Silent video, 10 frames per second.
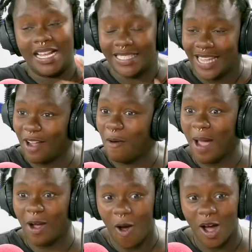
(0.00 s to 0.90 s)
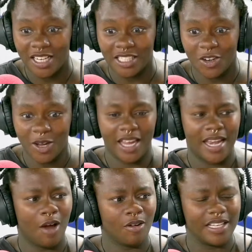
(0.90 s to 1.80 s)
And I was like, oh my gosh,
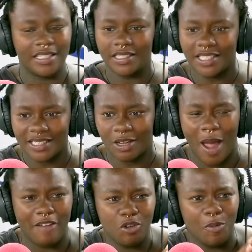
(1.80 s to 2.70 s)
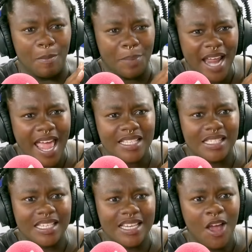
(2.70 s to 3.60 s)
okay, now I have to be
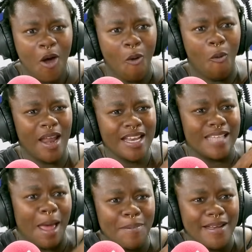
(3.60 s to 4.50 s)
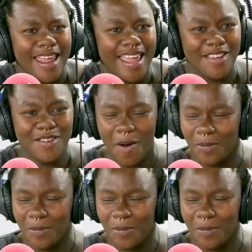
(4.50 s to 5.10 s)
impressed. What is happening,